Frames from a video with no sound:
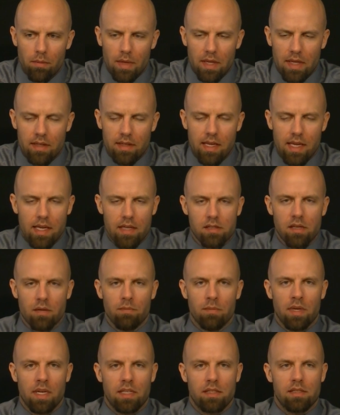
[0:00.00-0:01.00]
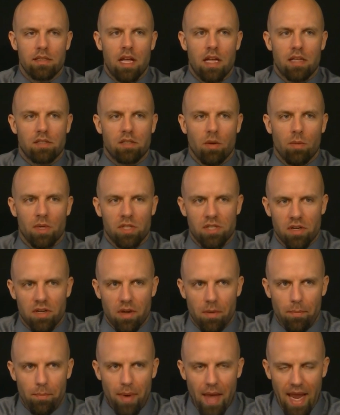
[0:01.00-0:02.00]
In deism, it's not so much a
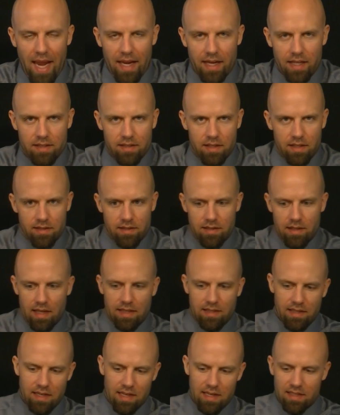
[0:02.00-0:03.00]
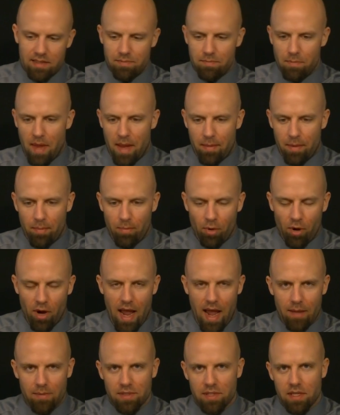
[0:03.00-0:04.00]
debate as it is maybe
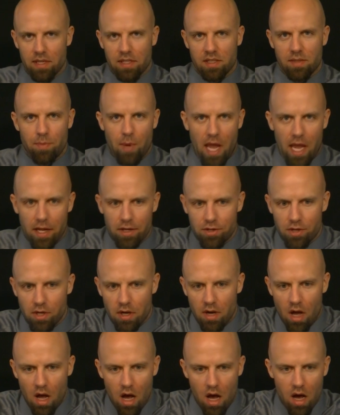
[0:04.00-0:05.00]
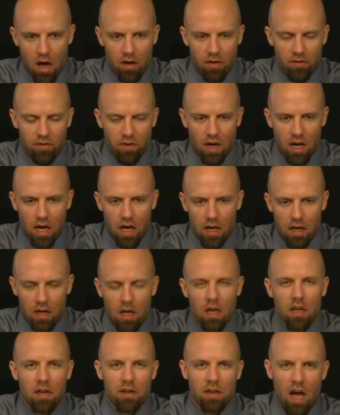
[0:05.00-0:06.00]
perhaps an expansion of
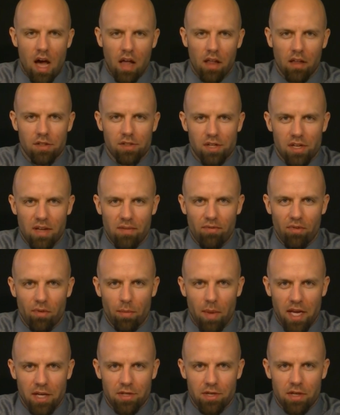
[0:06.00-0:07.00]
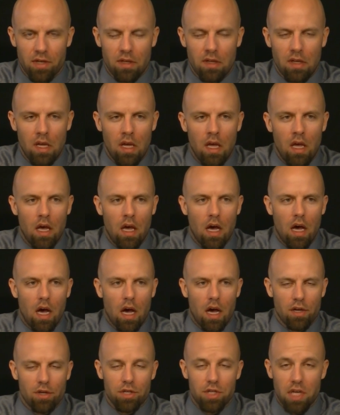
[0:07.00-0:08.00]
knowledge and information,
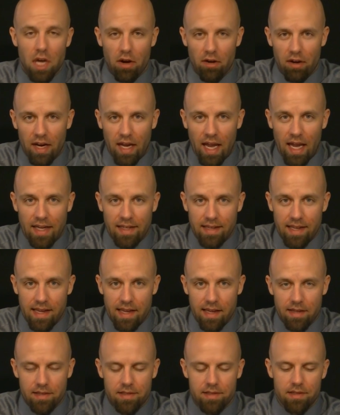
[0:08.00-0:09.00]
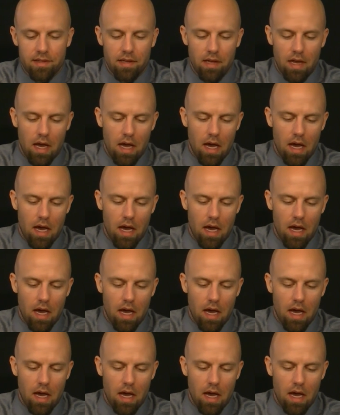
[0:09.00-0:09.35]
sharing ideas.